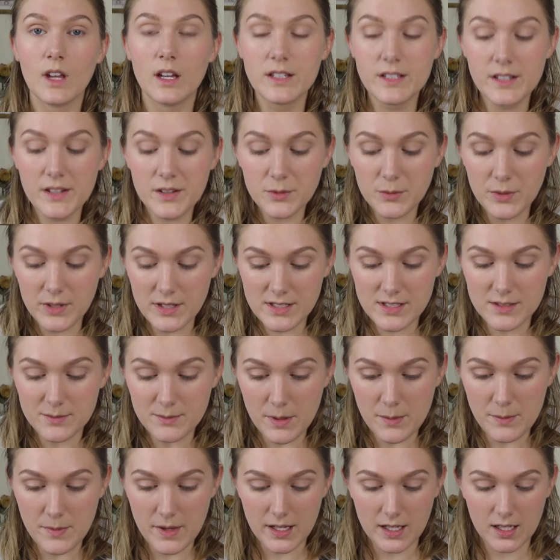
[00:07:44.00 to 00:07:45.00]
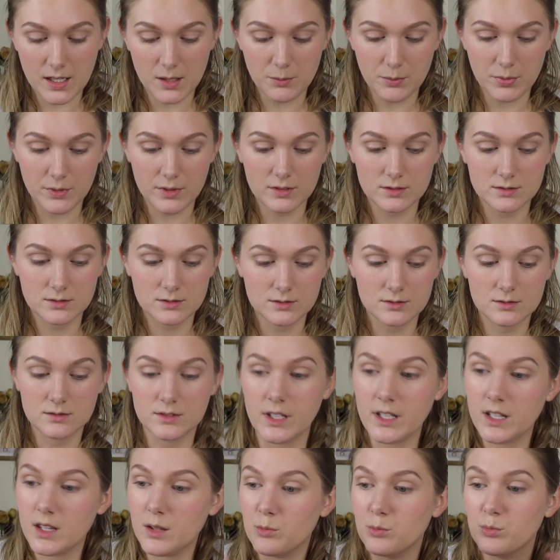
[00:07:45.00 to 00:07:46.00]
I did the rest of my makeup,
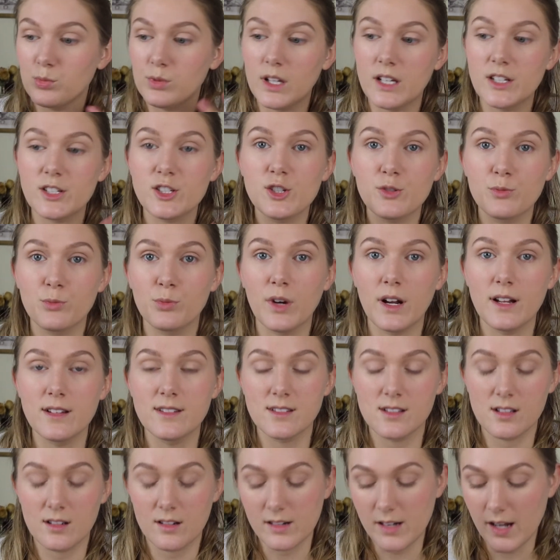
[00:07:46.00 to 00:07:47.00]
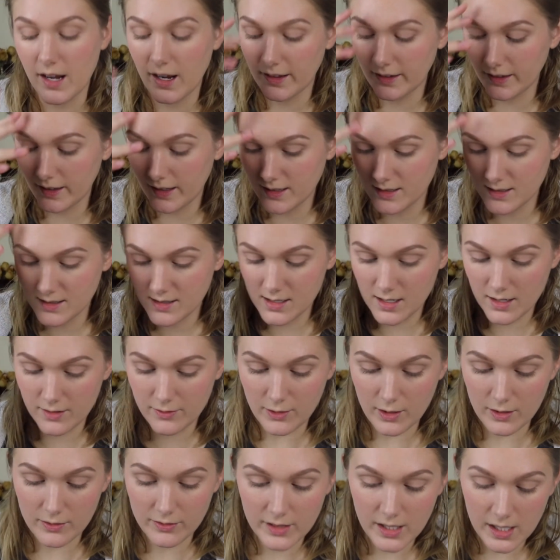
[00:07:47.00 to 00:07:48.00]
like the blush, bronzer, and highlight and stuff
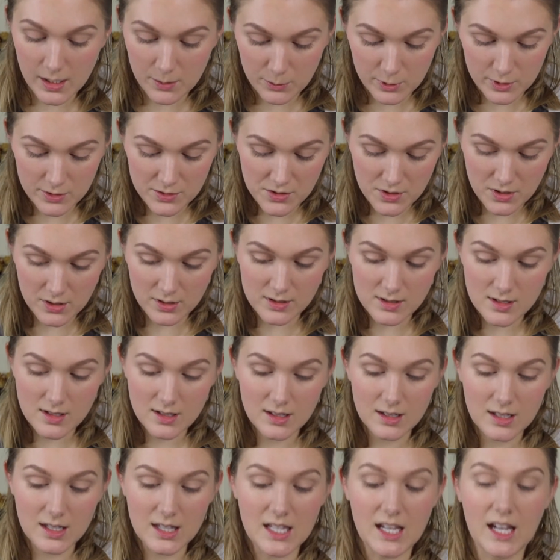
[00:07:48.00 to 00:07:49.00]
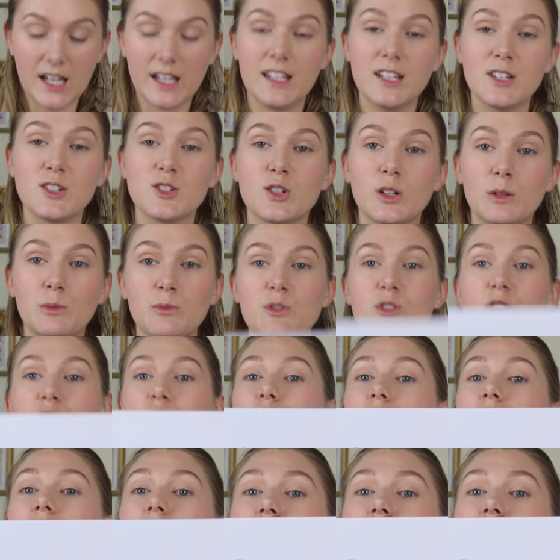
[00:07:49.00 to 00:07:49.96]
off camera so that I can jump straight